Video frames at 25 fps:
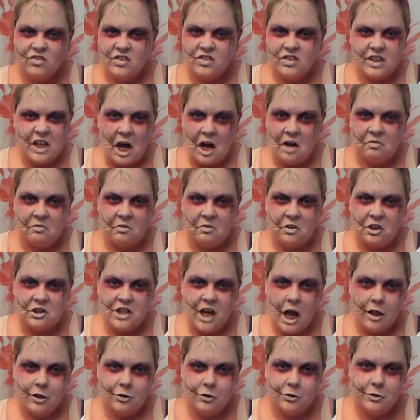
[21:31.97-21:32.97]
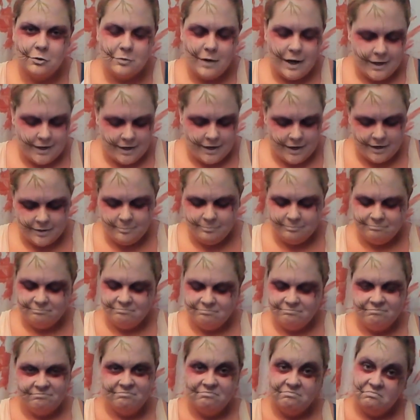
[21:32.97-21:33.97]
Got it for $1 at Rite Aid.
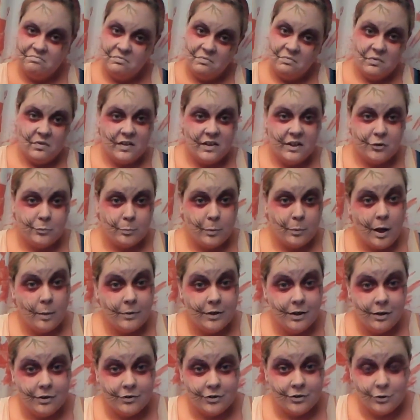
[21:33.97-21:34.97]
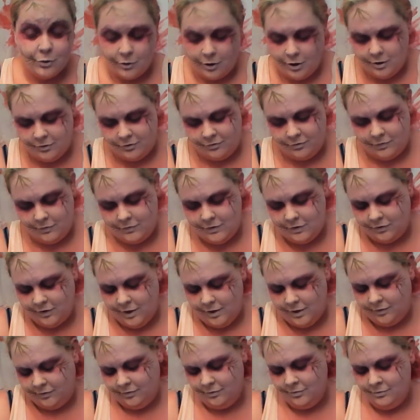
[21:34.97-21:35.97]
This probably also costs 50
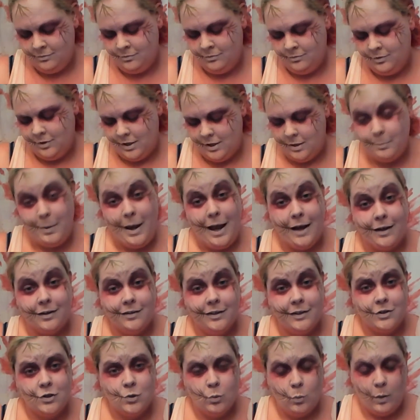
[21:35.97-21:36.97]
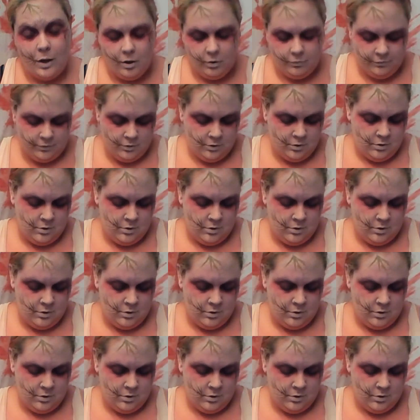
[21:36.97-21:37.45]
cents in a pack of like 12.